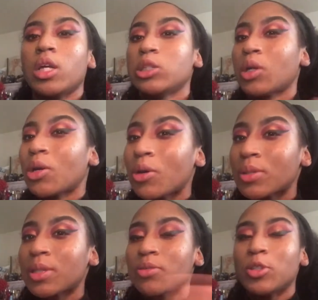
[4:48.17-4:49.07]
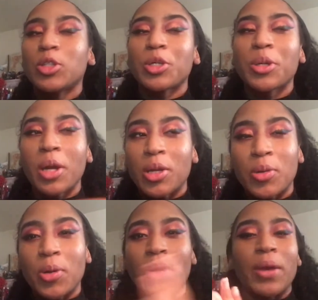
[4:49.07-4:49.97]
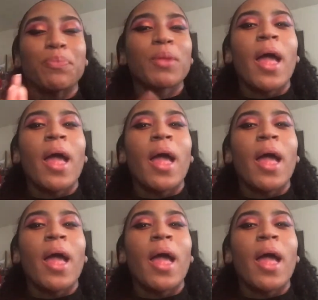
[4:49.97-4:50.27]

try hauls in the future. I don't know yet,